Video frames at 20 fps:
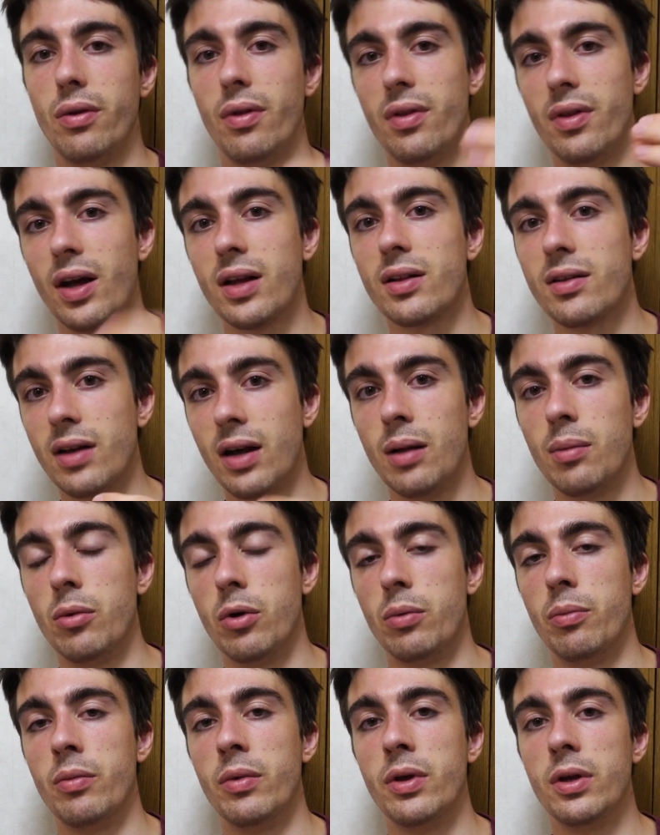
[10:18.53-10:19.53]
that
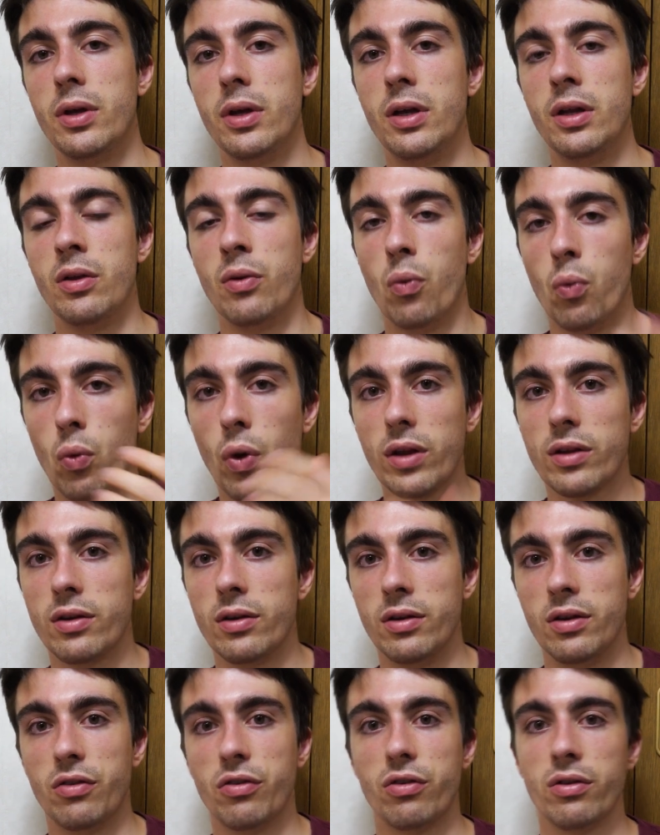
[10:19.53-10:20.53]
album in what
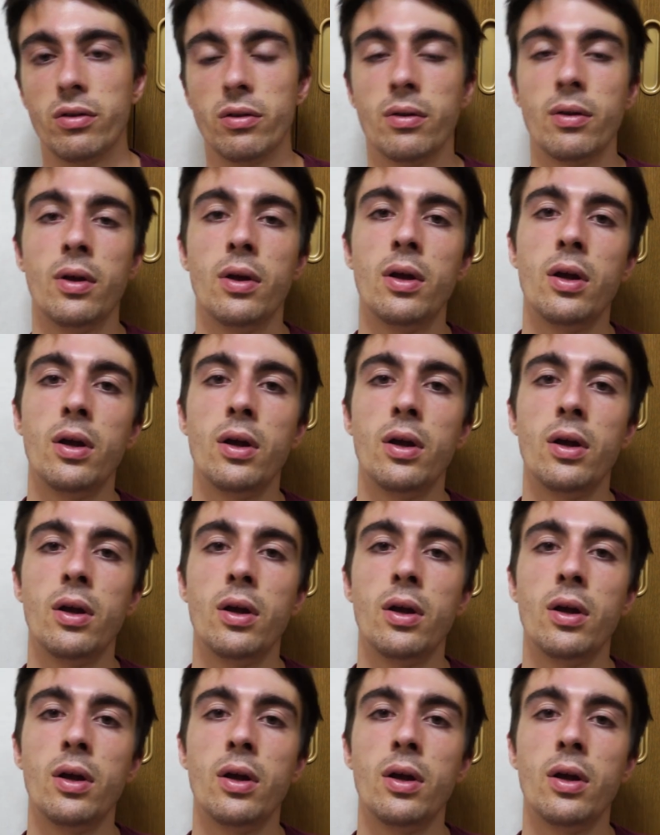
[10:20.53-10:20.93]
condition.